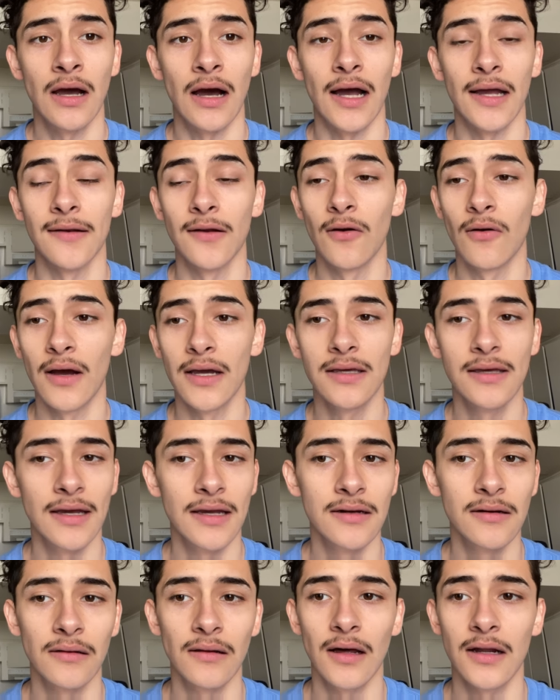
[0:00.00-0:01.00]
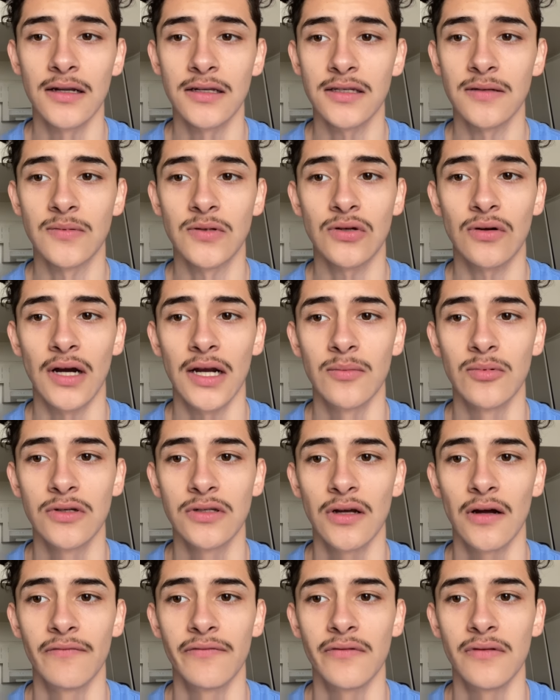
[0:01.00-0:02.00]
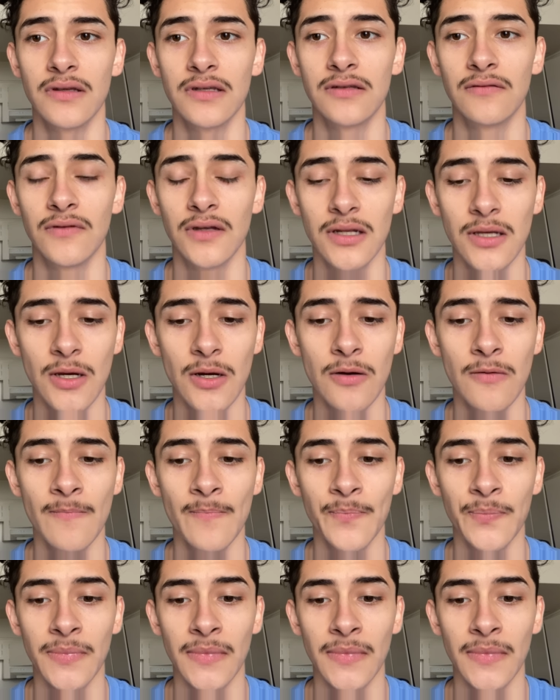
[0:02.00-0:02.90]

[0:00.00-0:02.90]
I know I gained a lot of subscribers off of this video,